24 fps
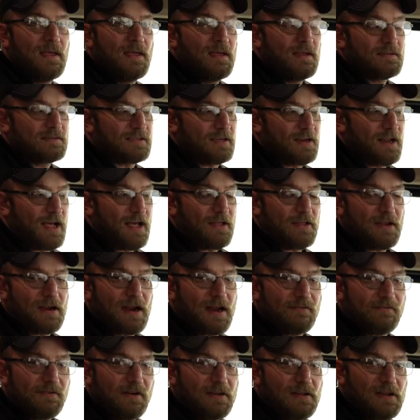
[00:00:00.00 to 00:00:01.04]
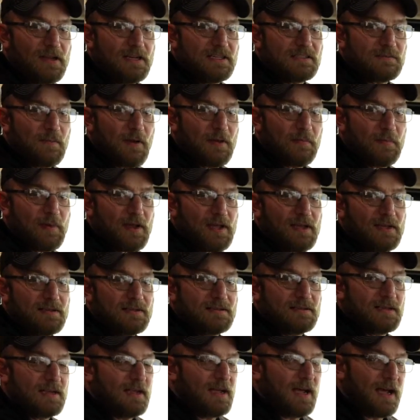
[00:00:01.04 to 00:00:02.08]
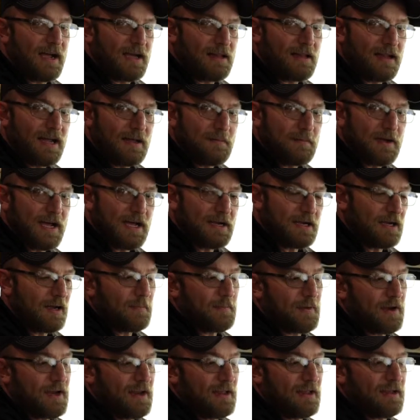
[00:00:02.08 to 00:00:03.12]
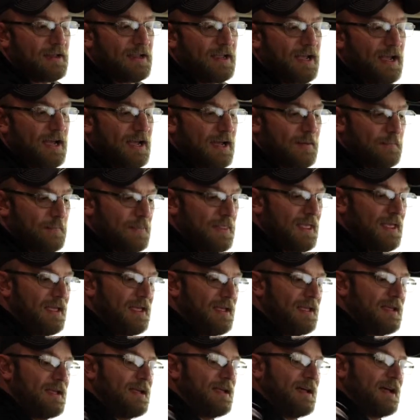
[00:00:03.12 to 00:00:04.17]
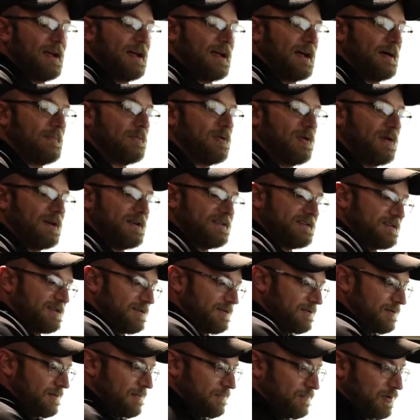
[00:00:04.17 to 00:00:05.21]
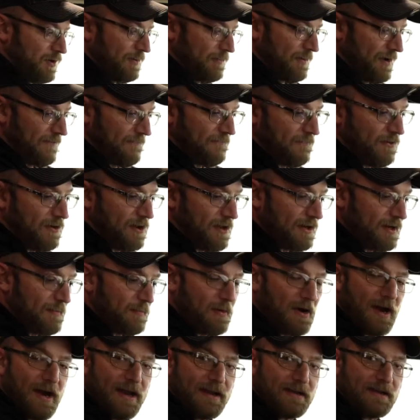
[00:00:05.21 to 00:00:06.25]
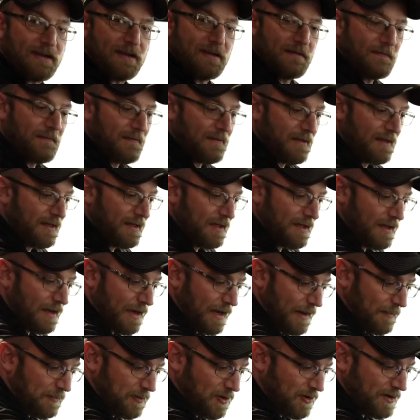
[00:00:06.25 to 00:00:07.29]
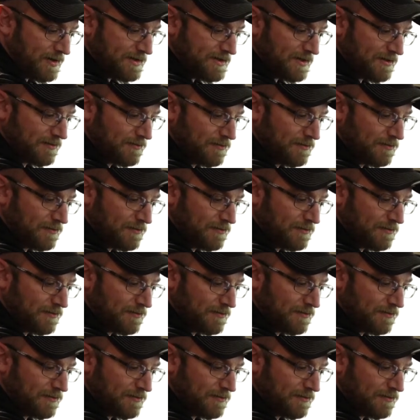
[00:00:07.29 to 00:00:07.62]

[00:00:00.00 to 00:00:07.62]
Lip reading: So now that I've released my pins, I climb back up into the cab. I'm going to put my foot on the brake. I'm going to